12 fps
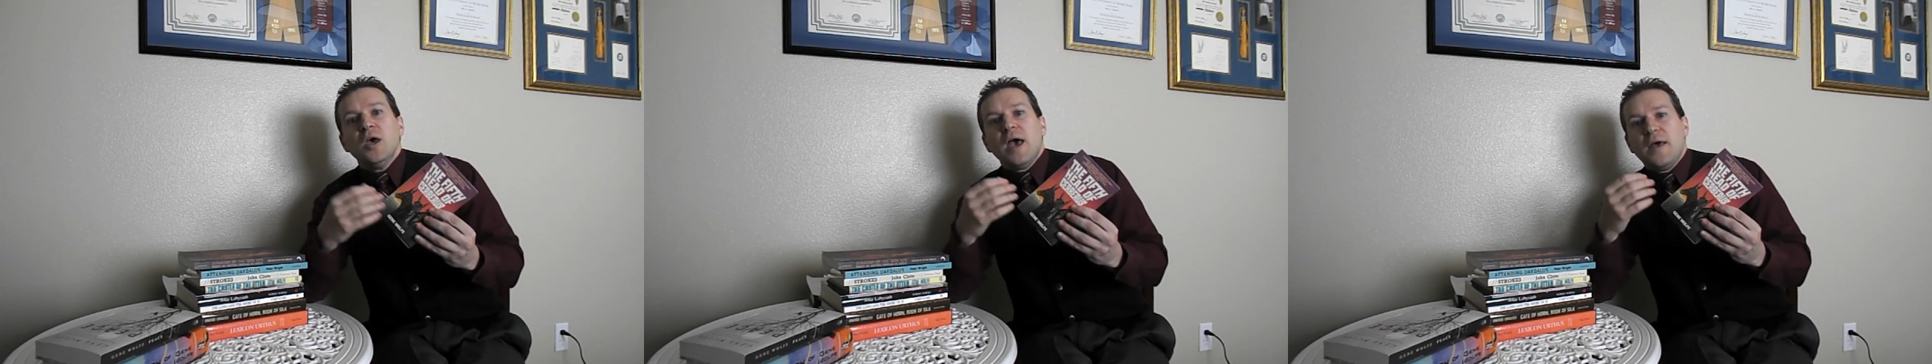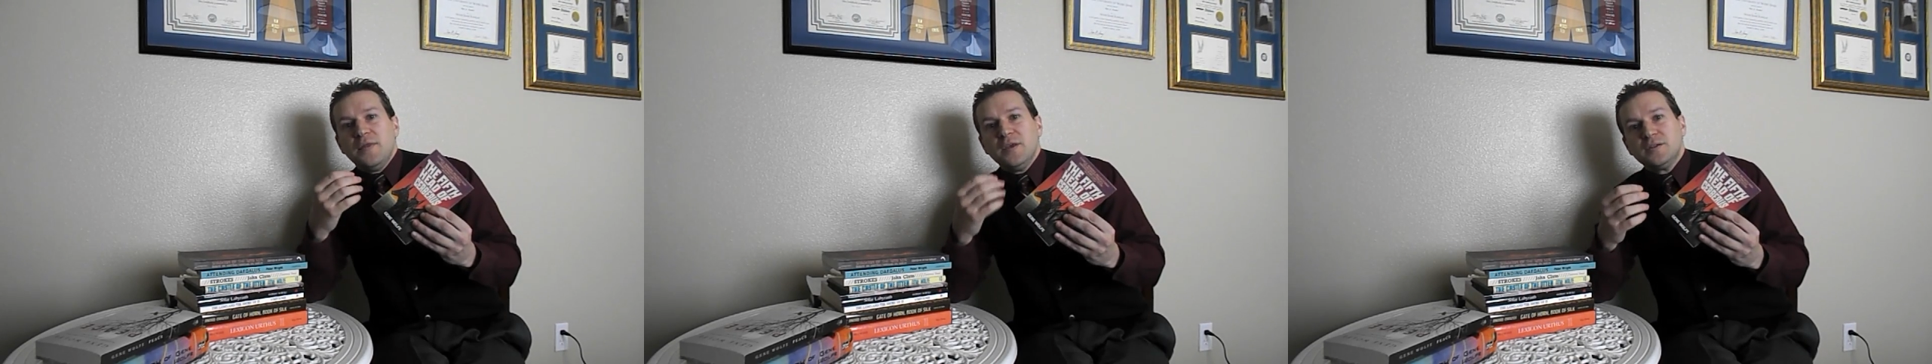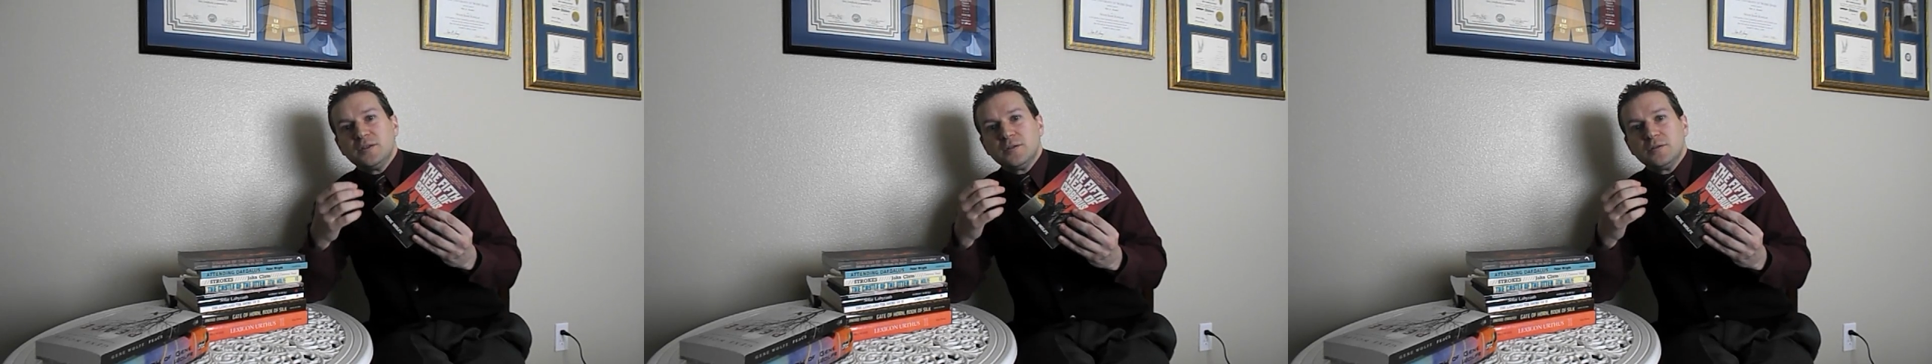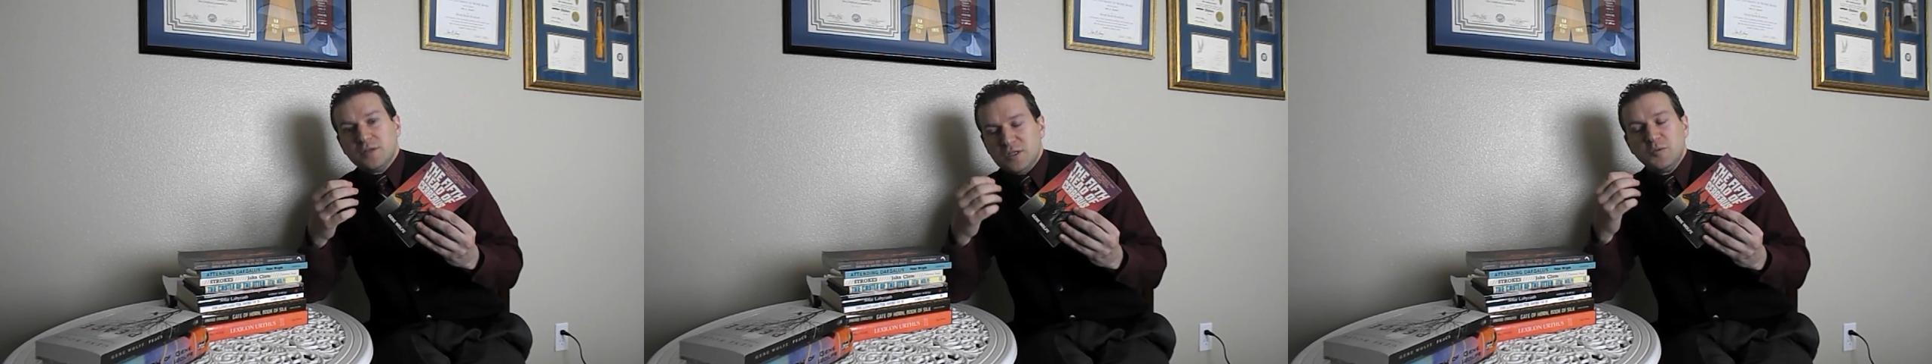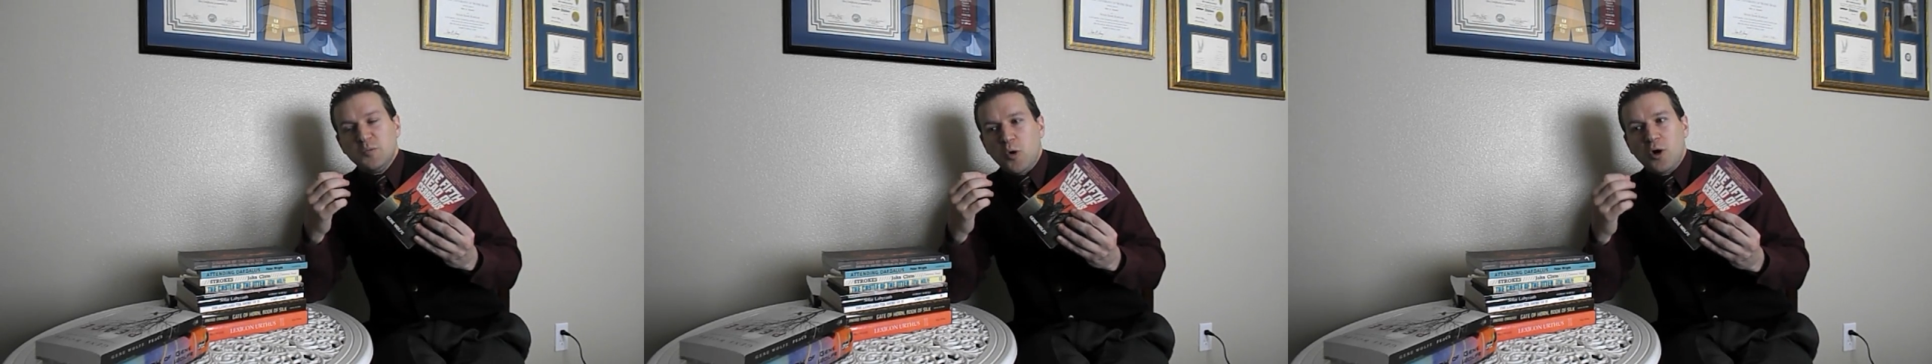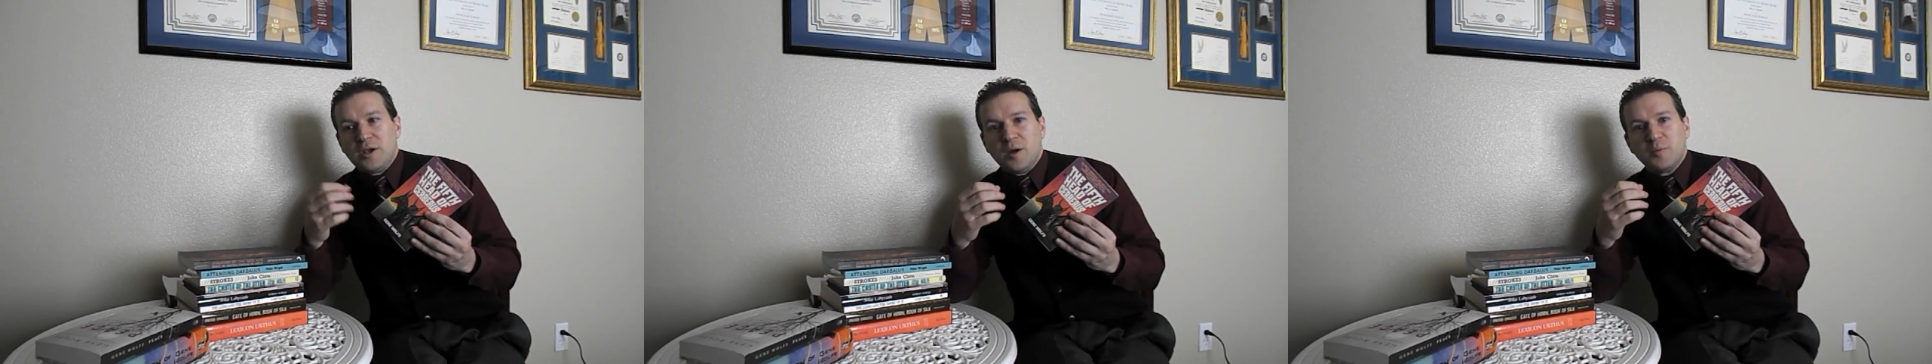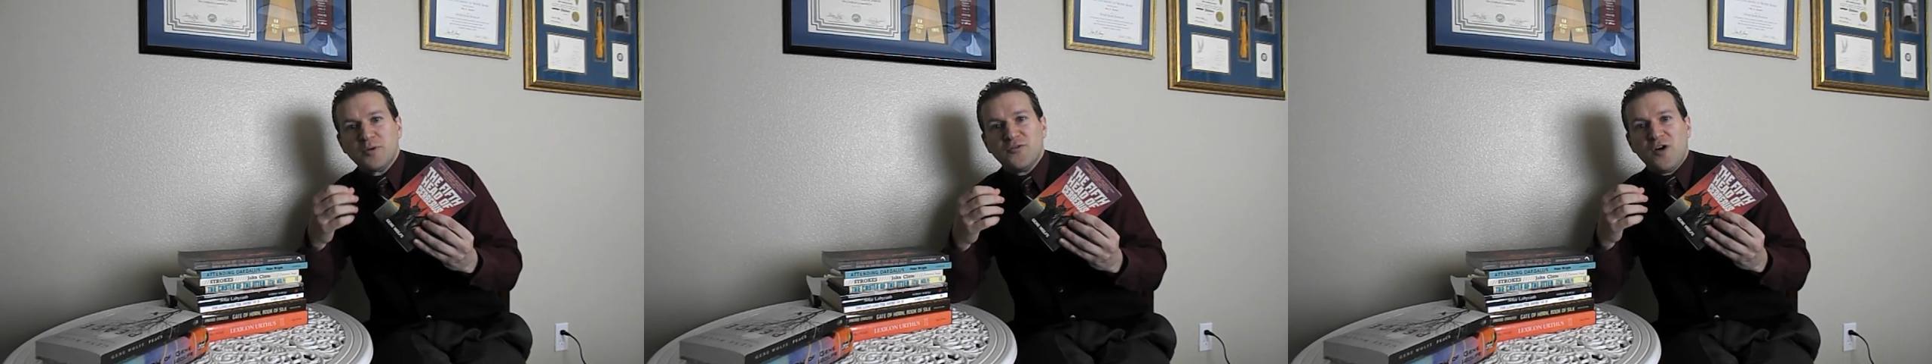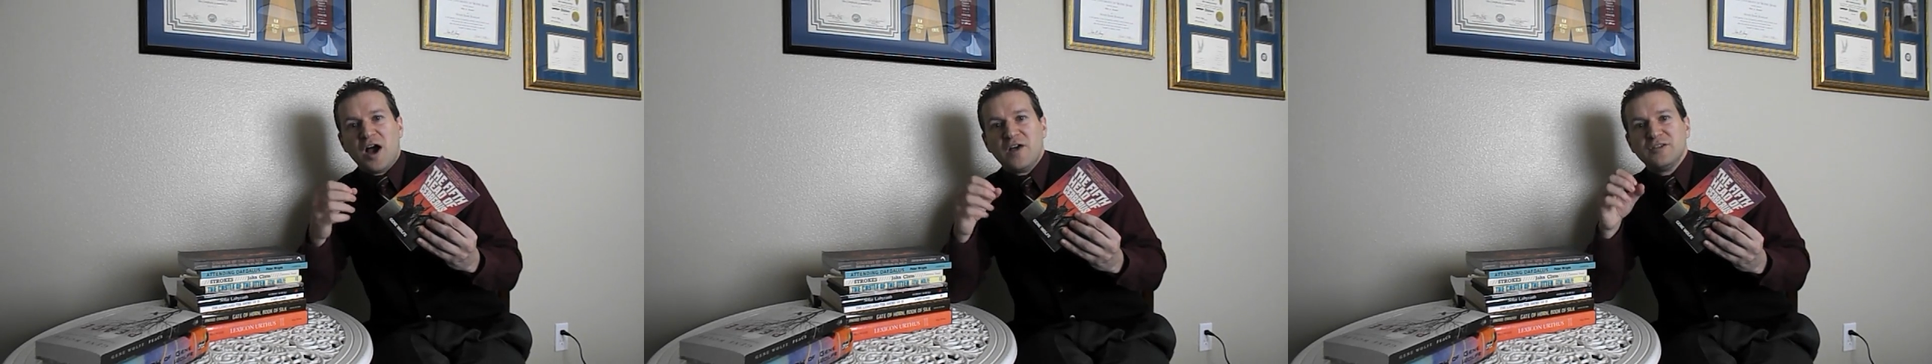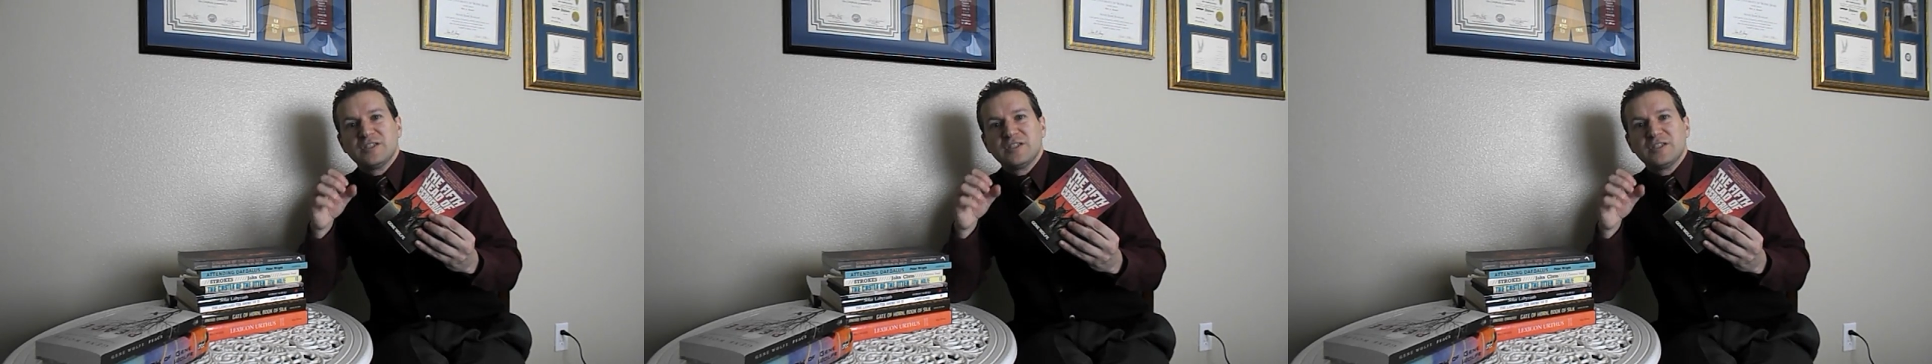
And this boy, number 5,